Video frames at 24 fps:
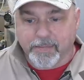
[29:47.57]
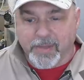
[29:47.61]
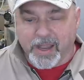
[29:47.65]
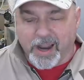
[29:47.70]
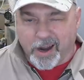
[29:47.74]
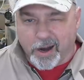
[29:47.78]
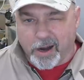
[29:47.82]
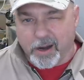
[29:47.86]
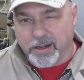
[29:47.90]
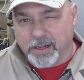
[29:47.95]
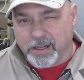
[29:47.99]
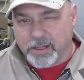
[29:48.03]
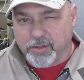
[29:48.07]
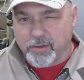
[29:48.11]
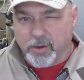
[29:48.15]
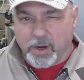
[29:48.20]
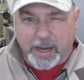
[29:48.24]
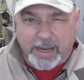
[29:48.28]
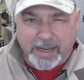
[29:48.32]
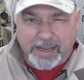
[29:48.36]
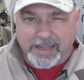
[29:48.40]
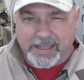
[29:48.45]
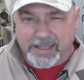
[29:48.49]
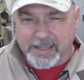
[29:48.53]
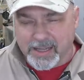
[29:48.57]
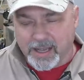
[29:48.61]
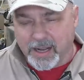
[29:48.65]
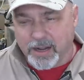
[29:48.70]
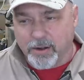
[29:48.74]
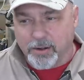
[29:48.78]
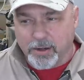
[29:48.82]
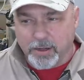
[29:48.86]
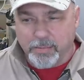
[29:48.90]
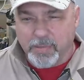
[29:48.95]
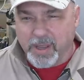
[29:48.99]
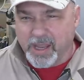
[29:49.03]
hard to try and get
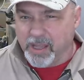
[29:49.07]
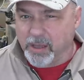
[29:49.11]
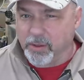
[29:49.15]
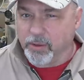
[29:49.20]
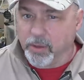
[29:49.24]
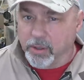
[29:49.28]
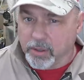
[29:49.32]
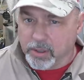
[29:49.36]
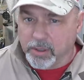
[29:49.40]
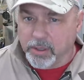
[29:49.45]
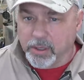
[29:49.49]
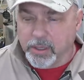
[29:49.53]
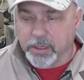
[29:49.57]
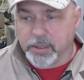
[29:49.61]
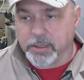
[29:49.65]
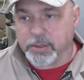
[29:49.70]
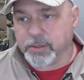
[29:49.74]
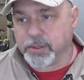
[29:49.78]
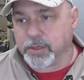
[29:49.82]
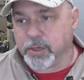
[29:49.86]
centered and make it look good.